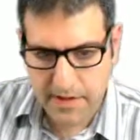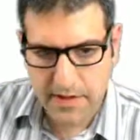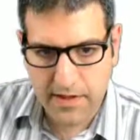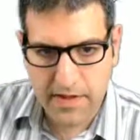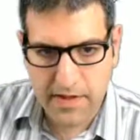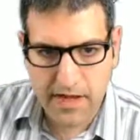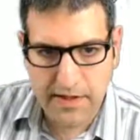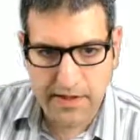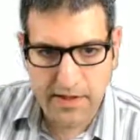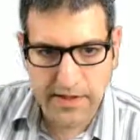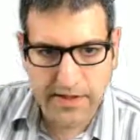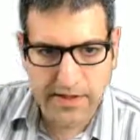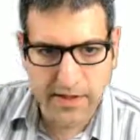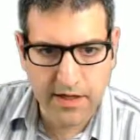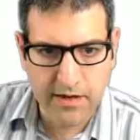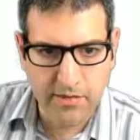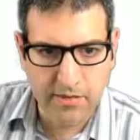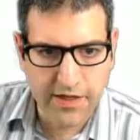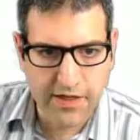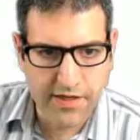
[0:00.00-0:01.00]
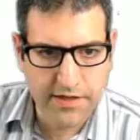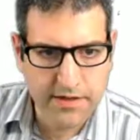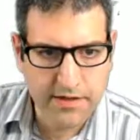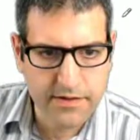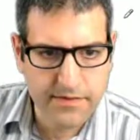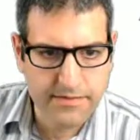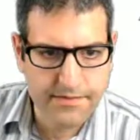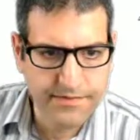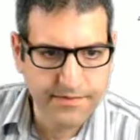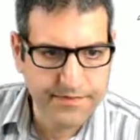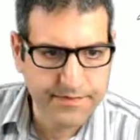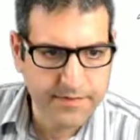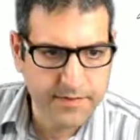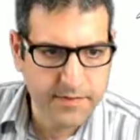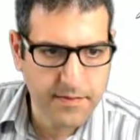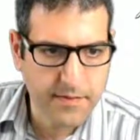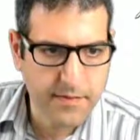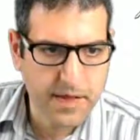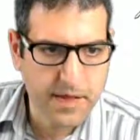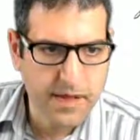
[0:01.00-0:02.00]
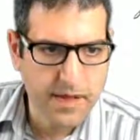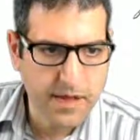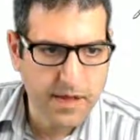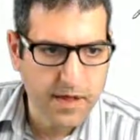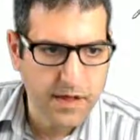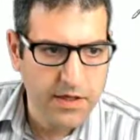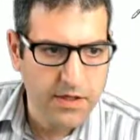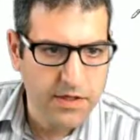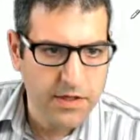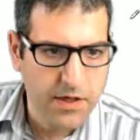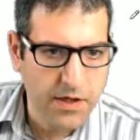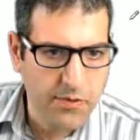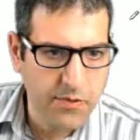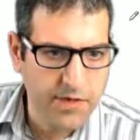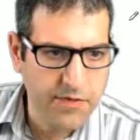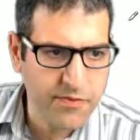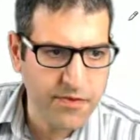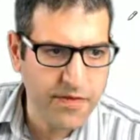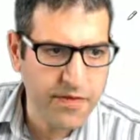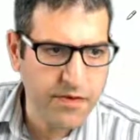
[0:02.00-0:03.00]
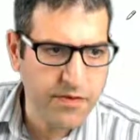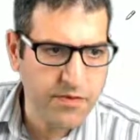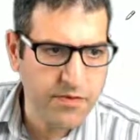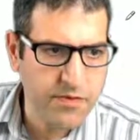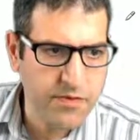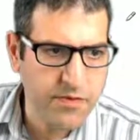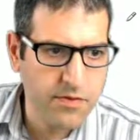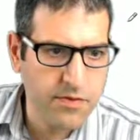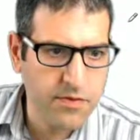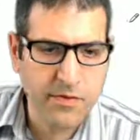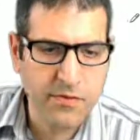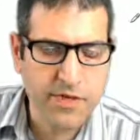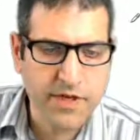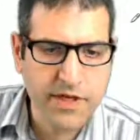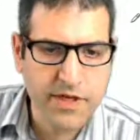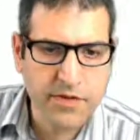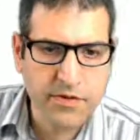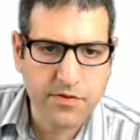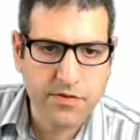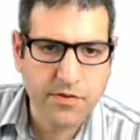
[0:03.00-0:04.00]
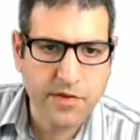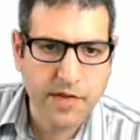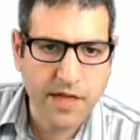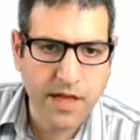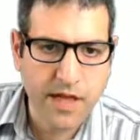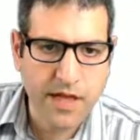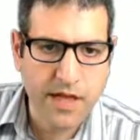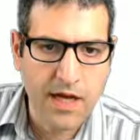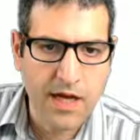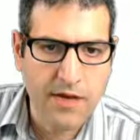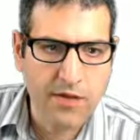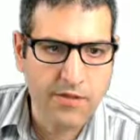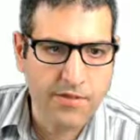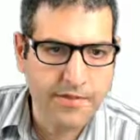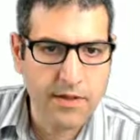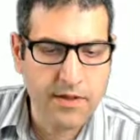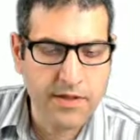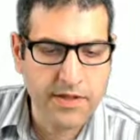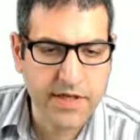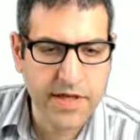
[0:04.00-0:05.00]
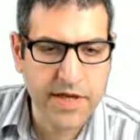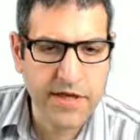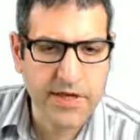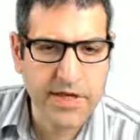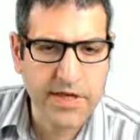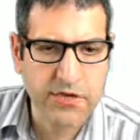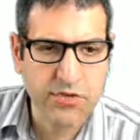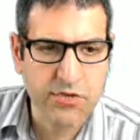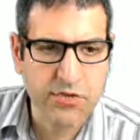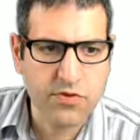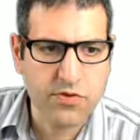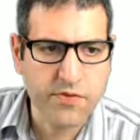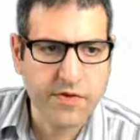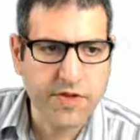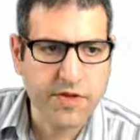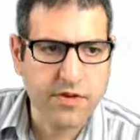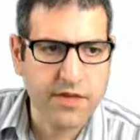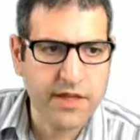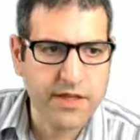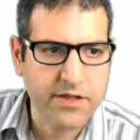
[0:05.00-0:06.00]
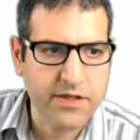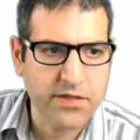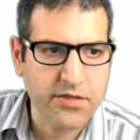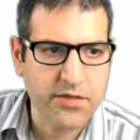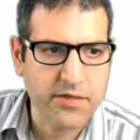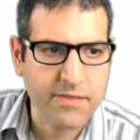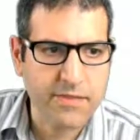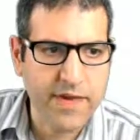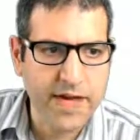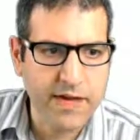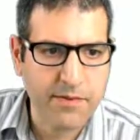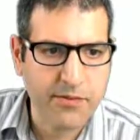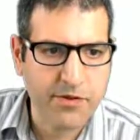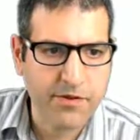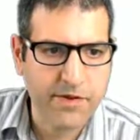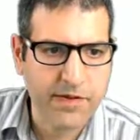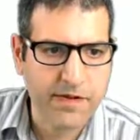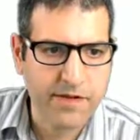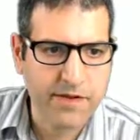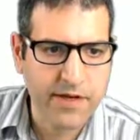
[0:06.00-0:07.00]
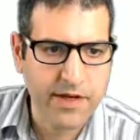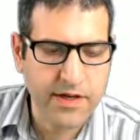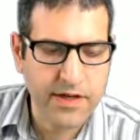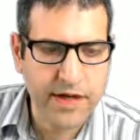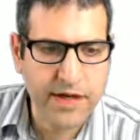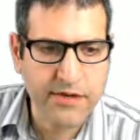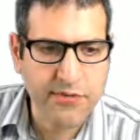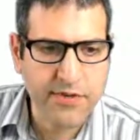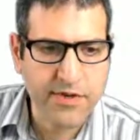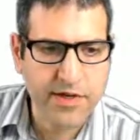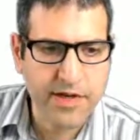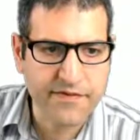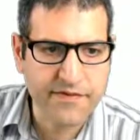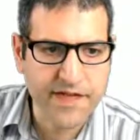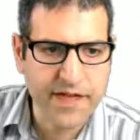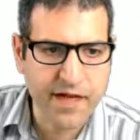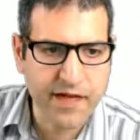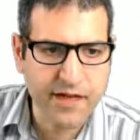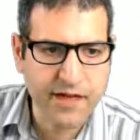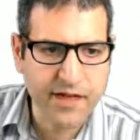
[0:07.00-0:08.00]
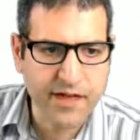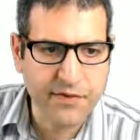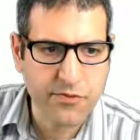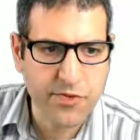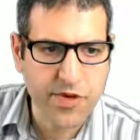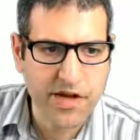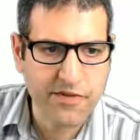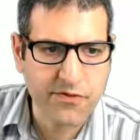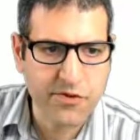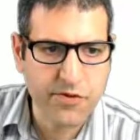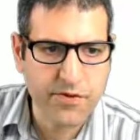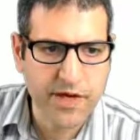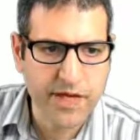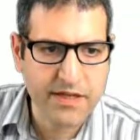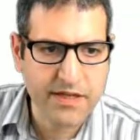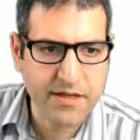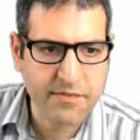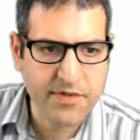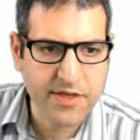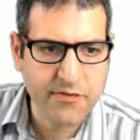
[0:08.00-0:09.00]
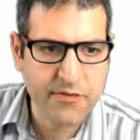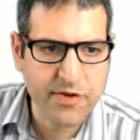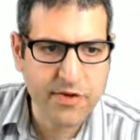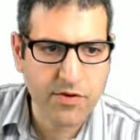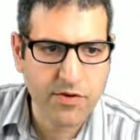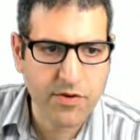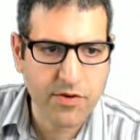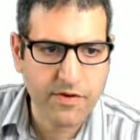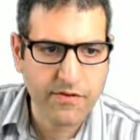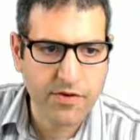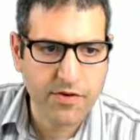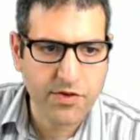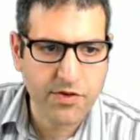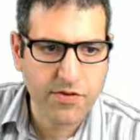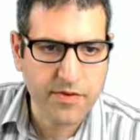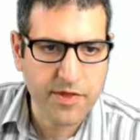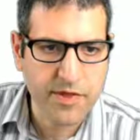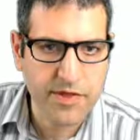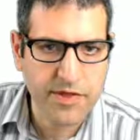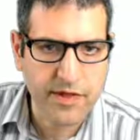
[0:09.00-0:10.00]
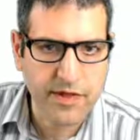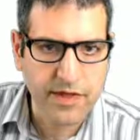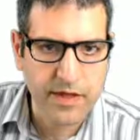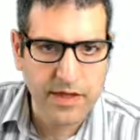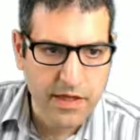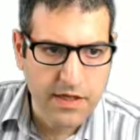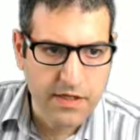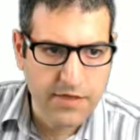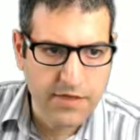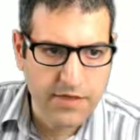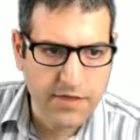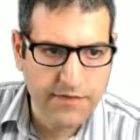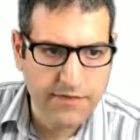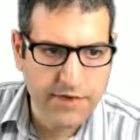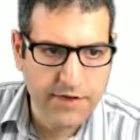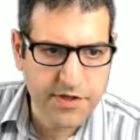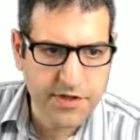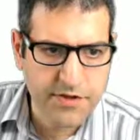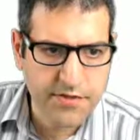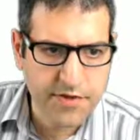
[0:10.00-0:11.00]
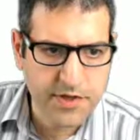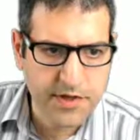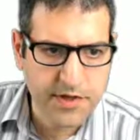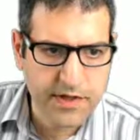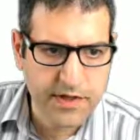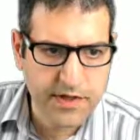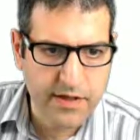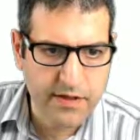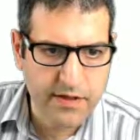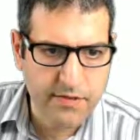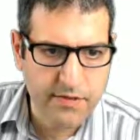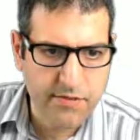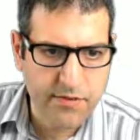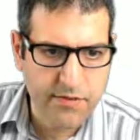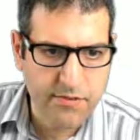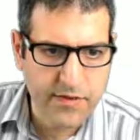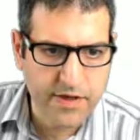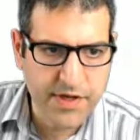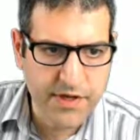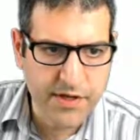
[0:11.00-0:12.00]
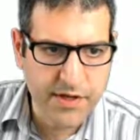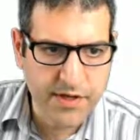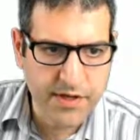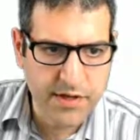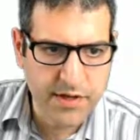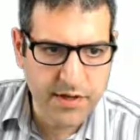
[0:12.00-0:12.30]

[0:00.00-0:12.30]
I clean a little bit here. So what we need to do, we need to allow the area 2 to be connected to the backbone area. And we have said that we have to create something we call a virtual link. So the virtual link will be